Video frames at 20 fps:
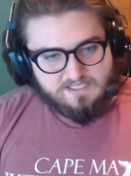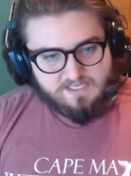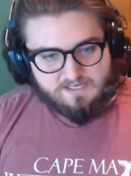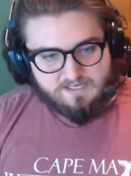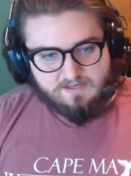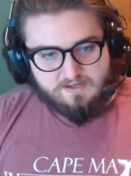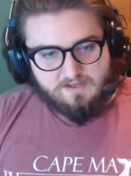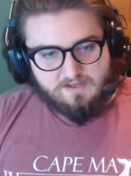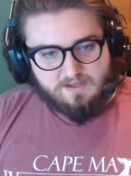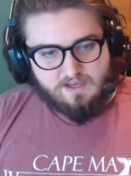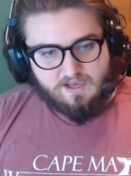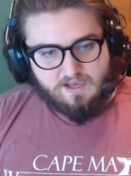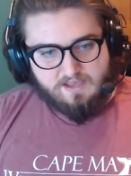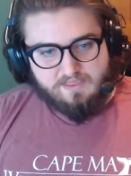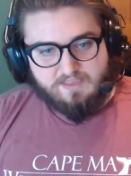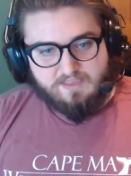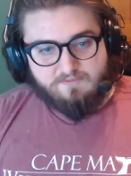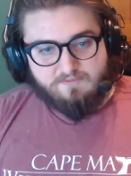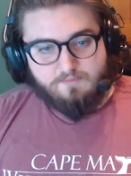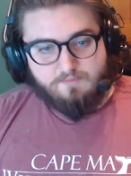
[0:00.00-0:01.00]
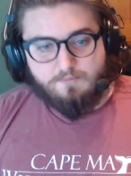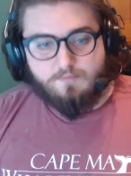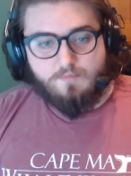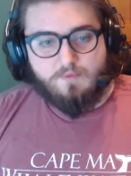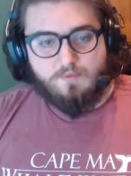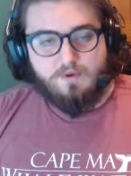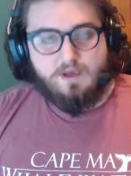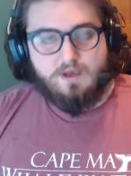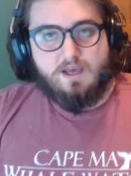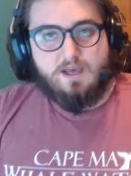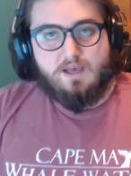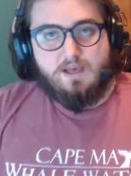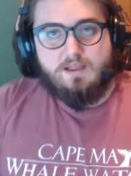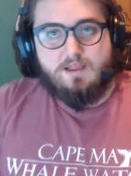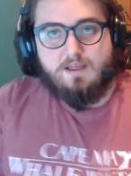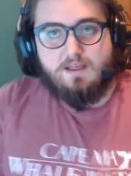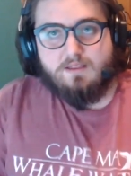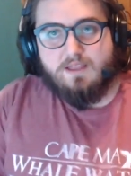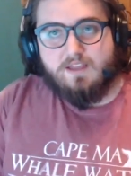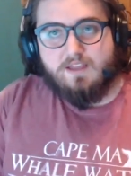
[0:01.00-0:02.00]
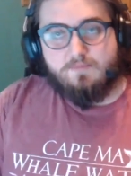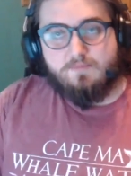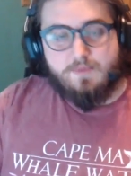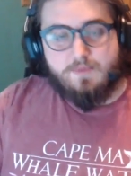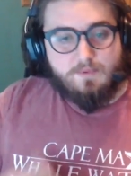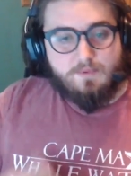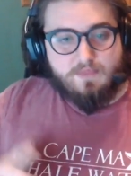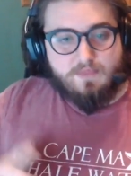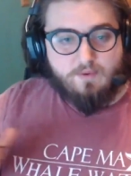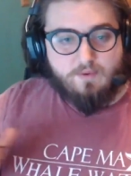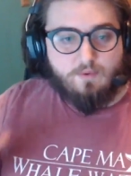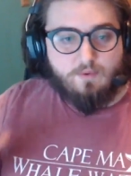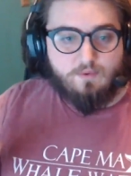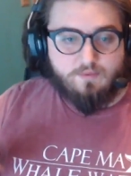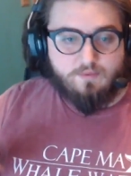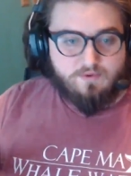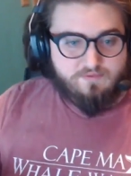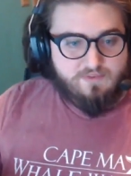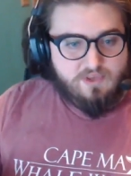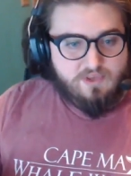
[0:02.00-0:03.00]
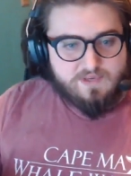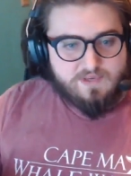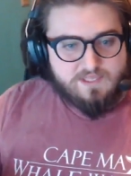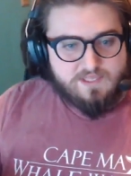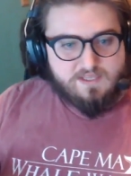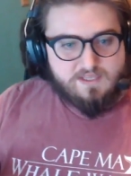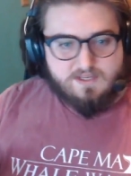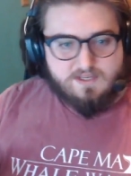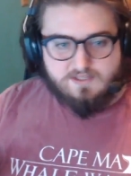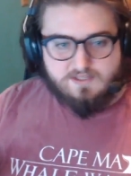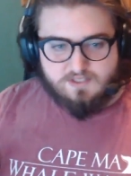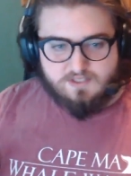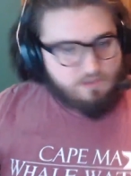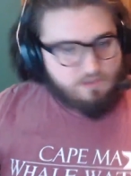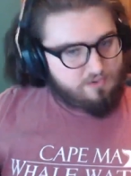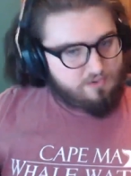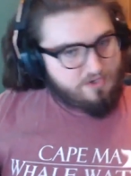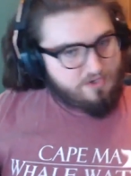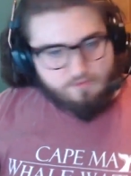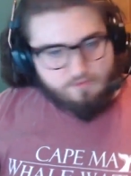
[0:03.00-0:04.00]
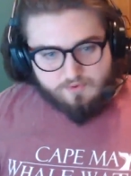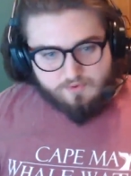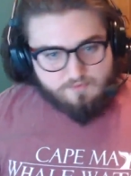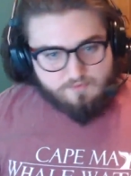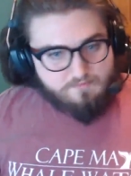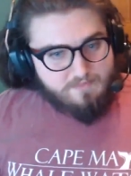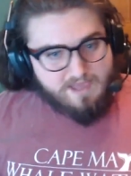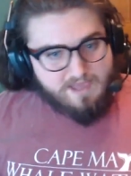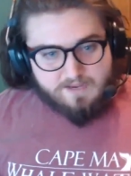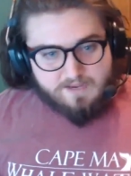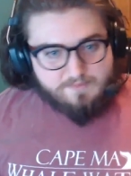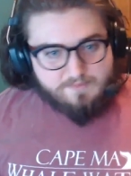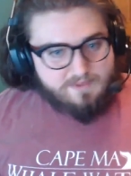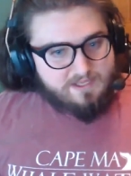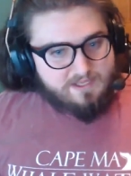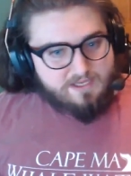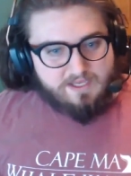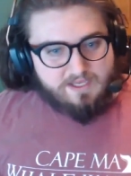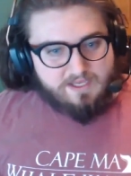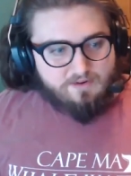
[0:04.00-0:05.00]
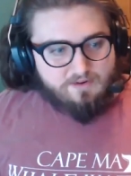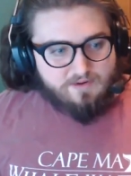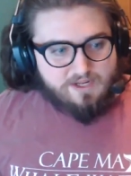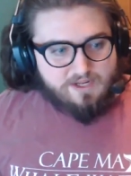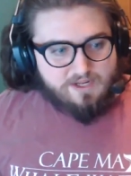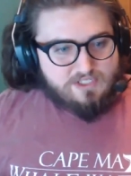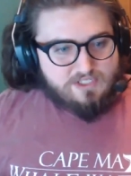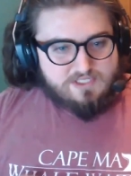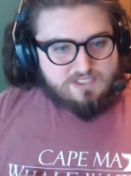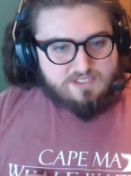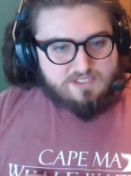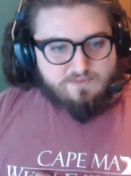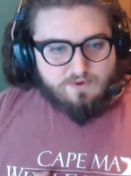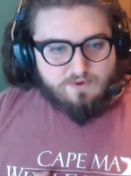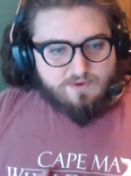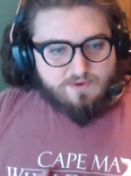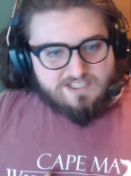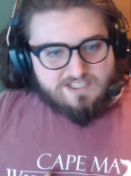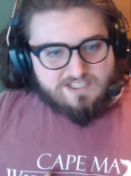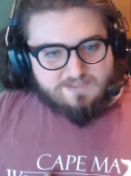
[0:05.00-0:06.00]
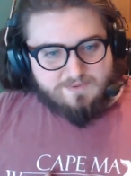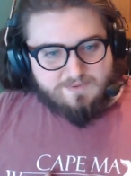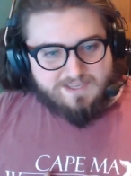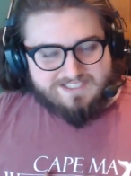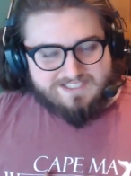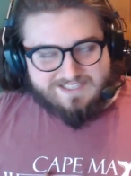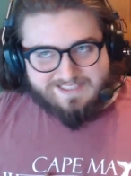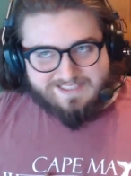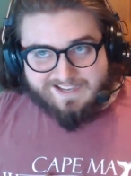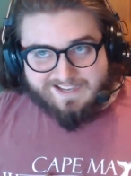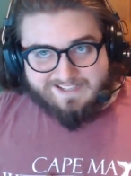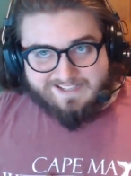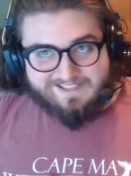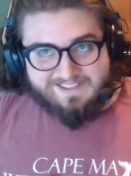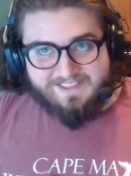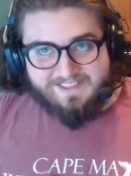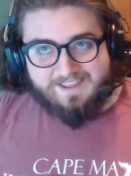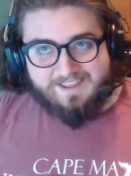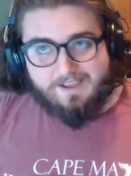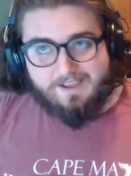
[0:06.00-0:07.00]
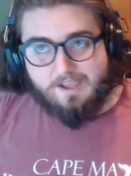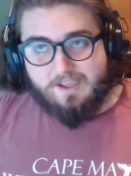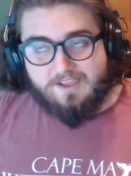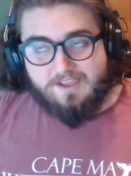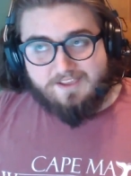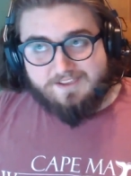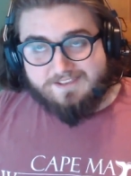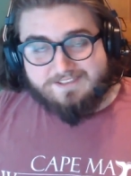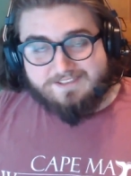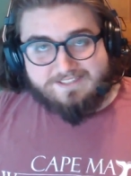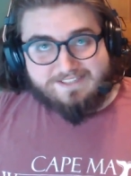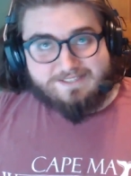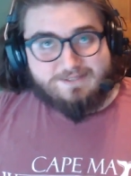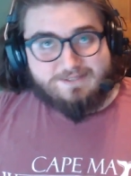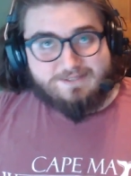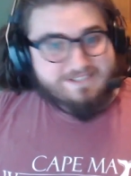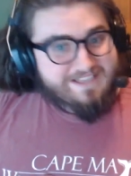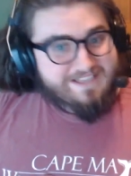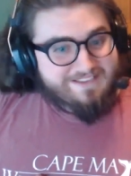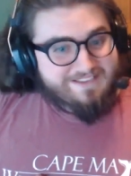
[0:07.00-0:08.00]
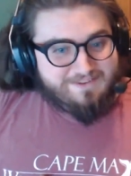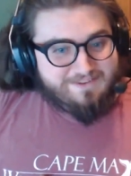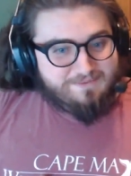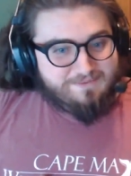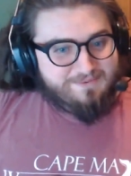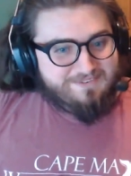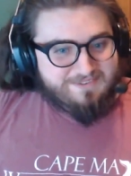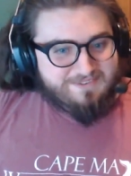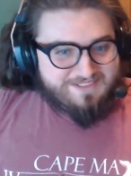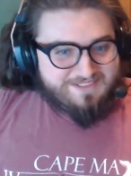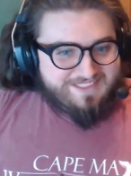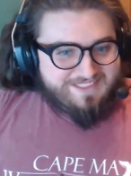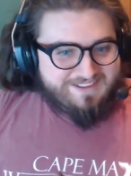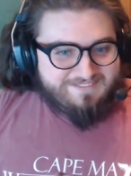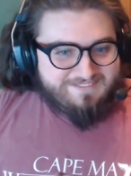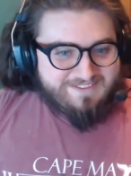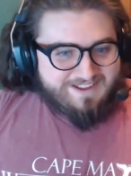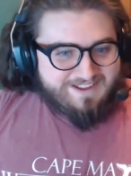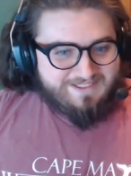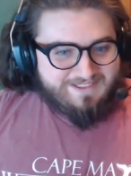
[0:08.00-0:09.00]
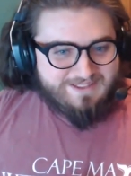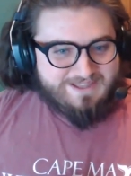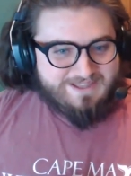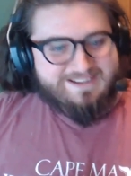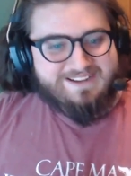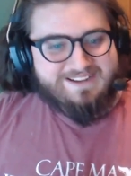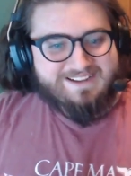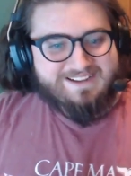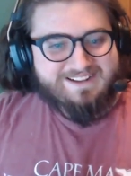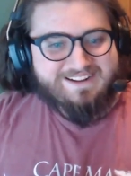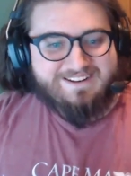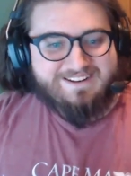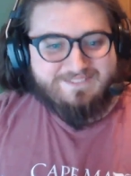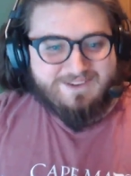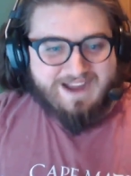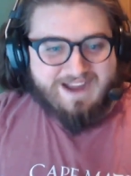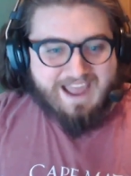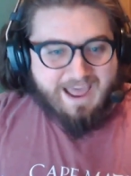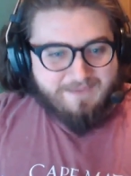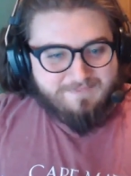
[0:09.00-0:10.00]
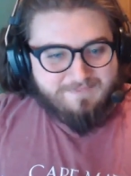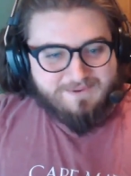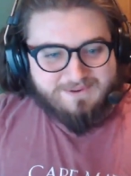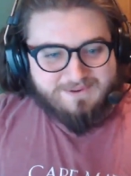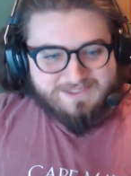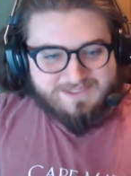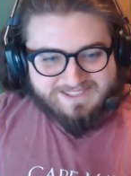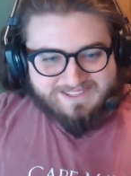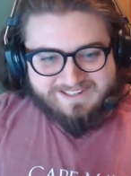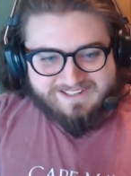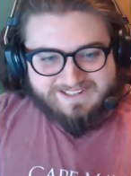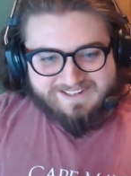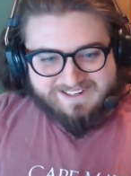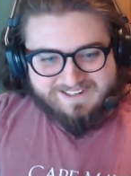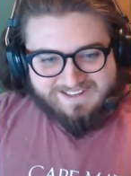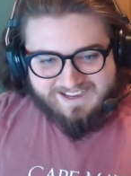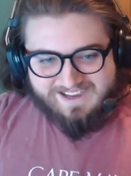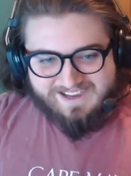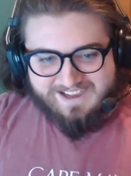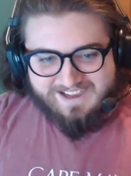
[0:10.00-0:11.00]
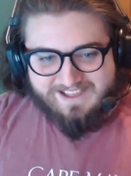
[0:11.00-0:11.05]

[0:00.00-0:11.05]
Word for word: and uh, they have uh, a lot of people that will review it. So you'll go through many, many iterations of your resumes. I think I did like six or seven before they finally were happy with it. Uh,